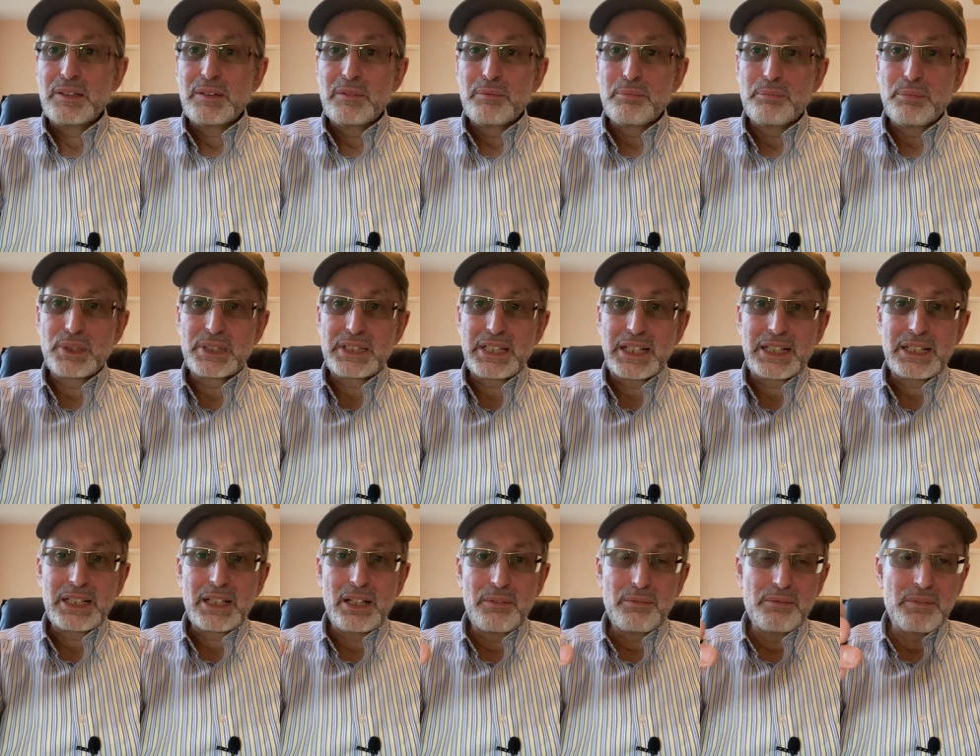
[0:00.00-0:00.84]
but they
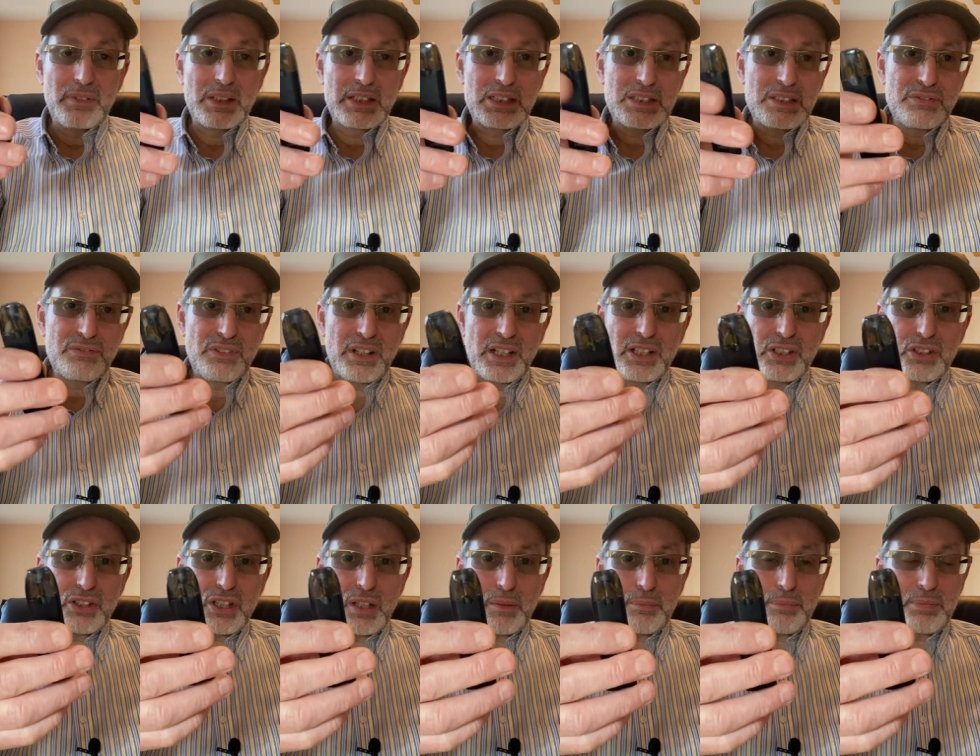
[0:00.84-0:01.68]
come, it's very
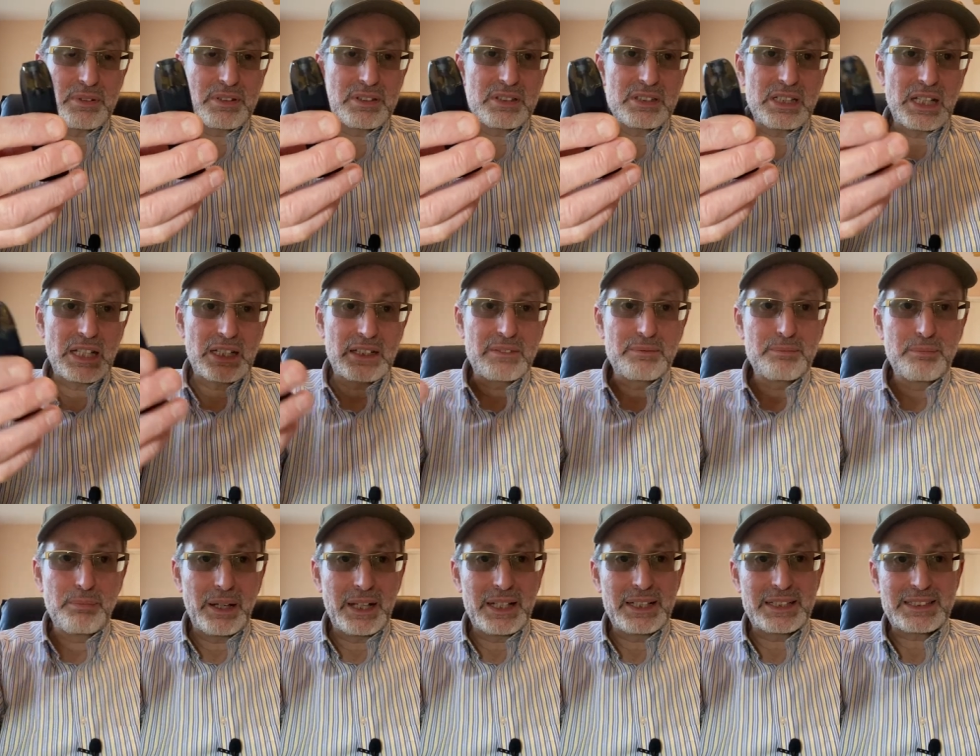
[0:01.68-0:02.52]
cheap. It's like,
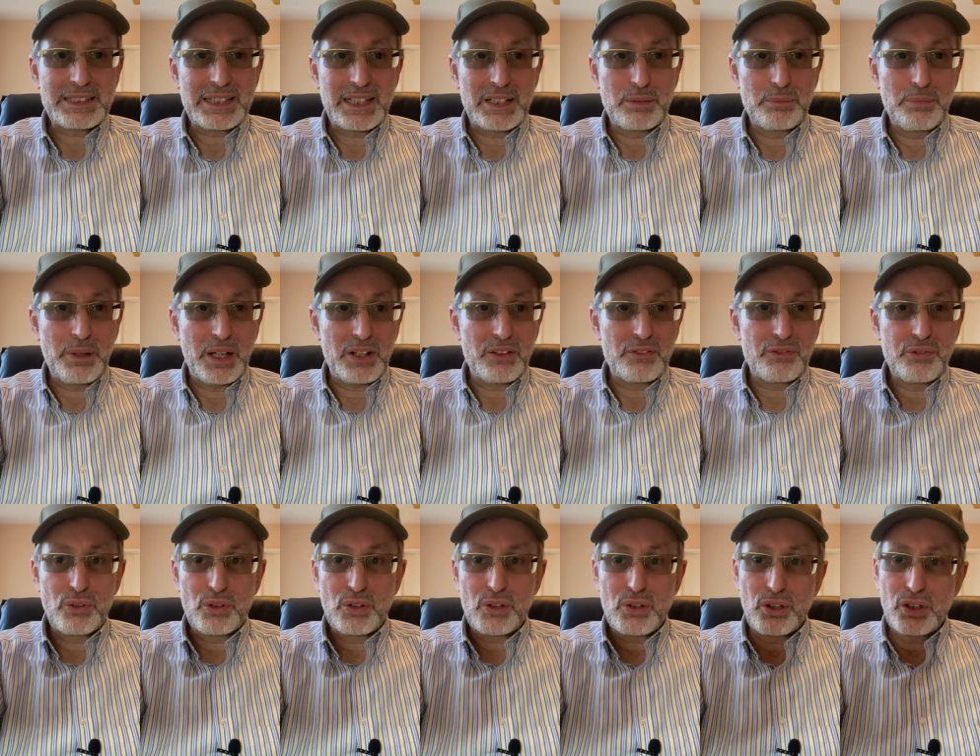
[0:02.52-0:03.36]
instead of buying
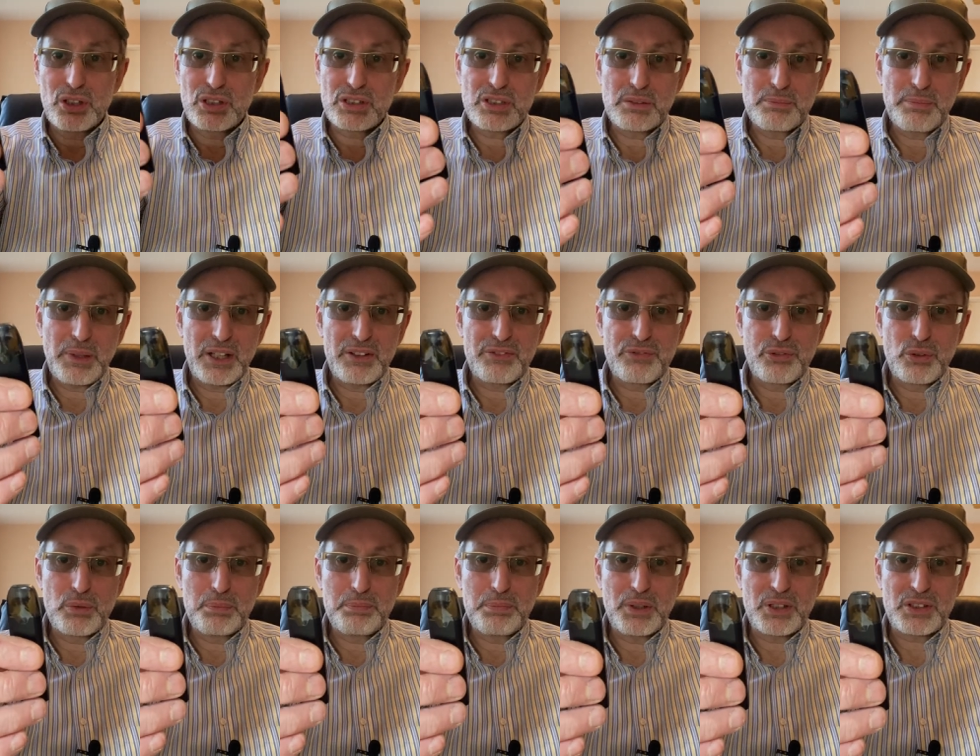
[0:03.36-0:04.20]
four coils, you buy
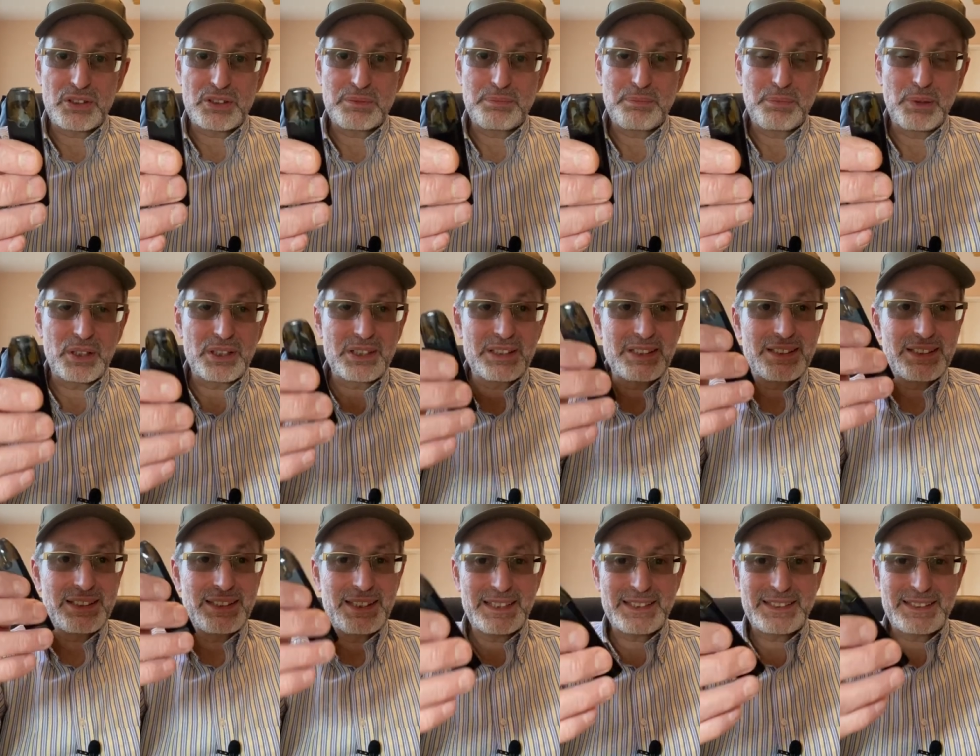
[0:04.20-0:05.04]
four pods.
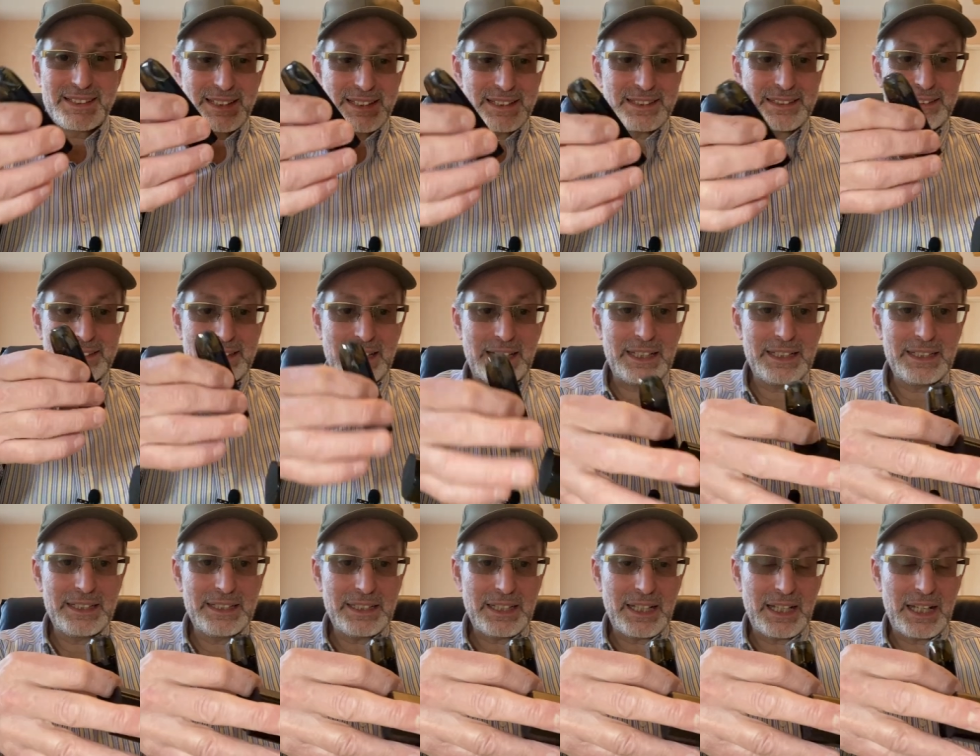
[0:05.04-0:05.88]
But this
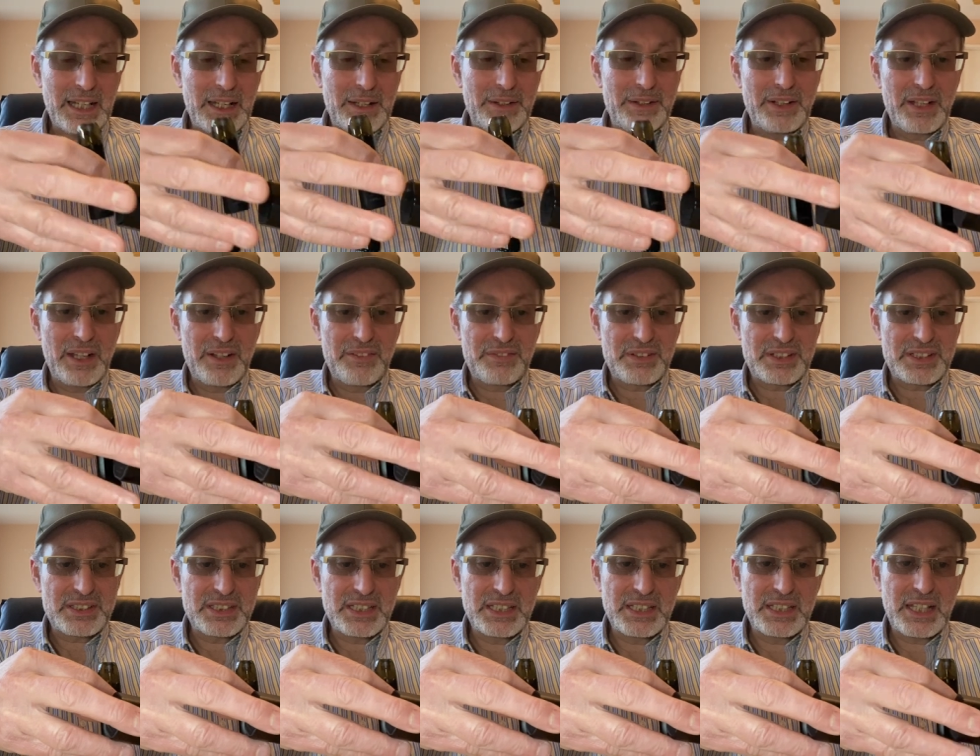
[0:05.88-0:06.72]
design I've never
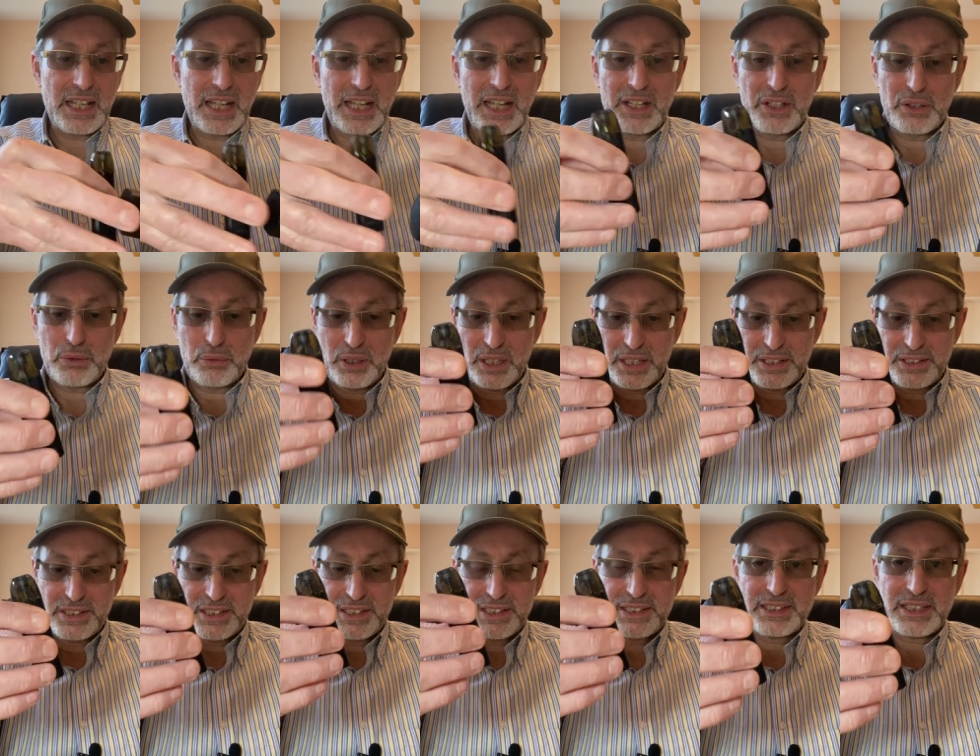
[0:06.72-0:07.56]
seen anywhere in
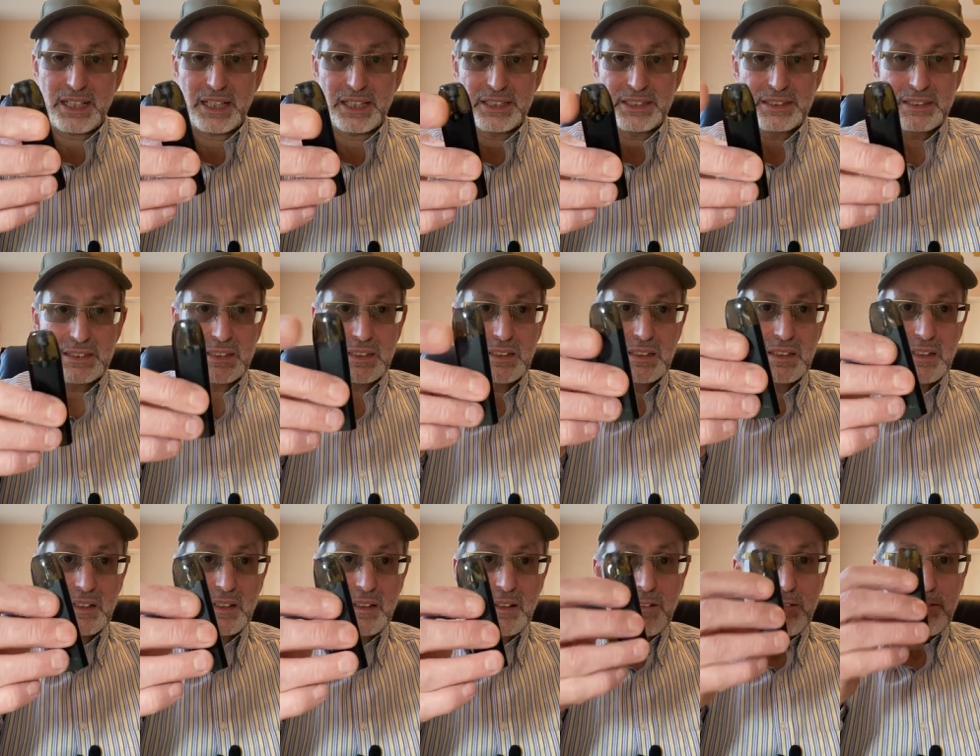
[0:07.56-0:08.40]
this size.
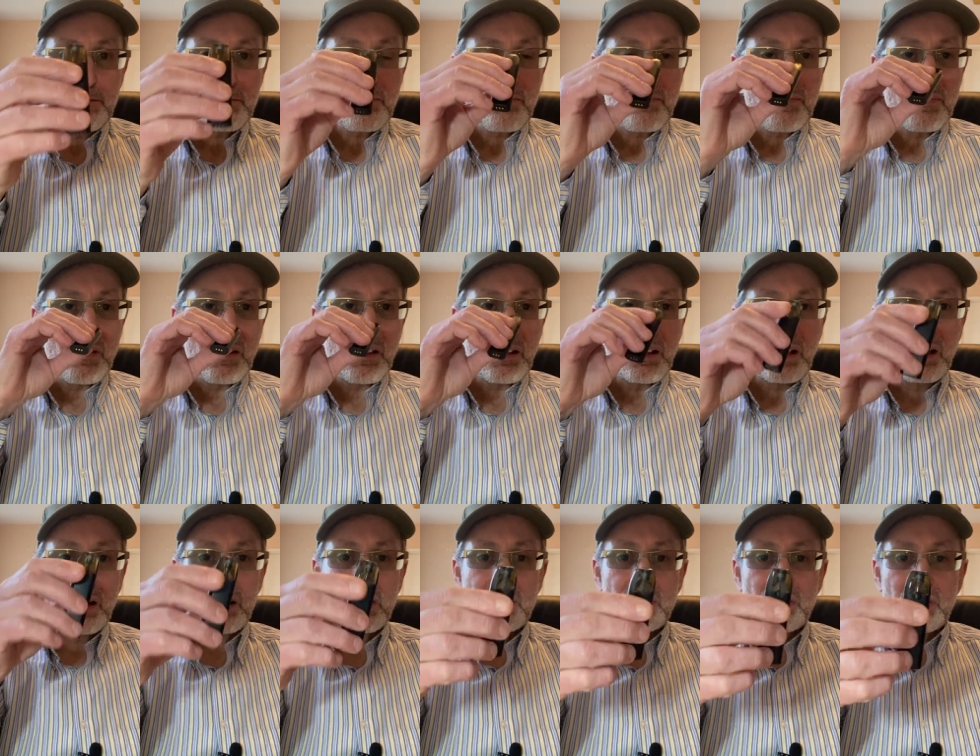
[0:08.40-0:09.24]

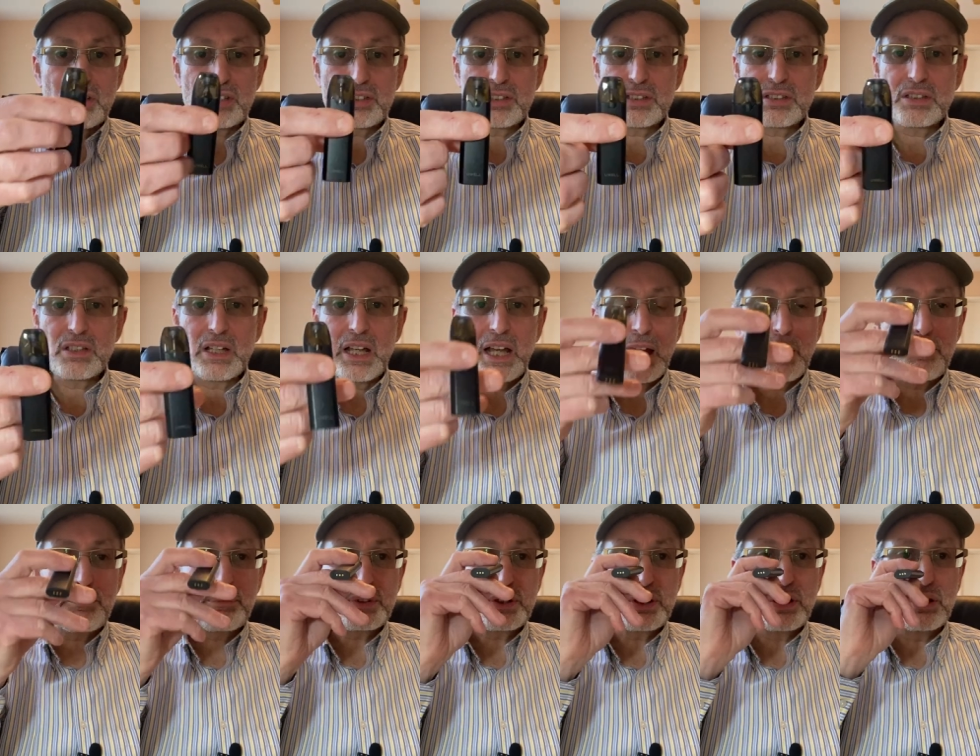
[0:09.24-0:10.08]
It's just
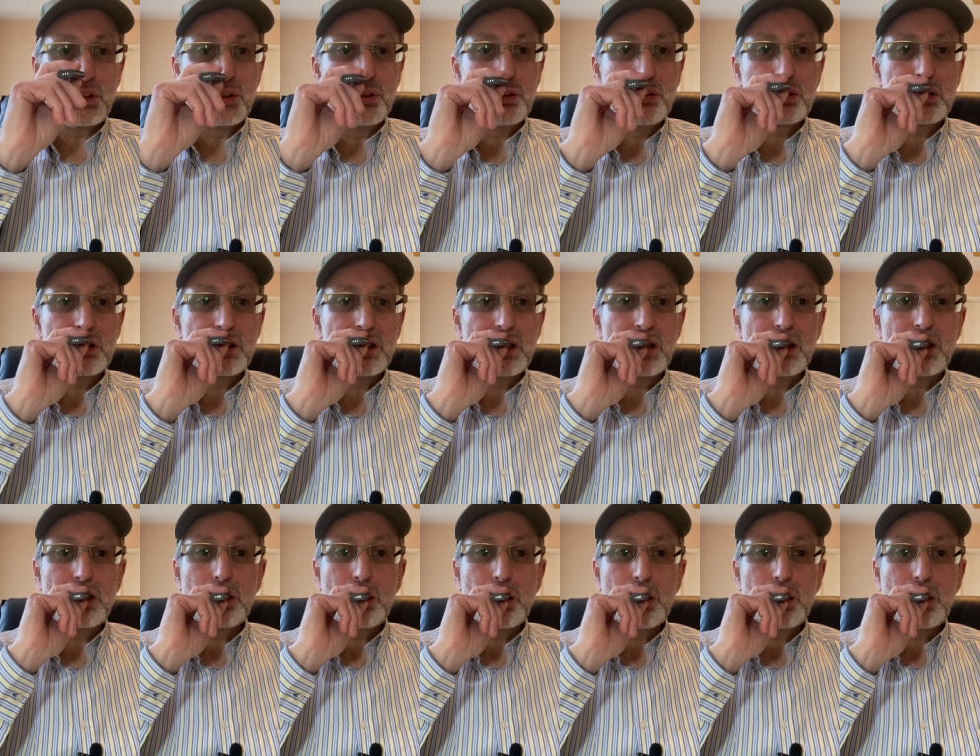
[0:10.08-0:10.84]
absolutely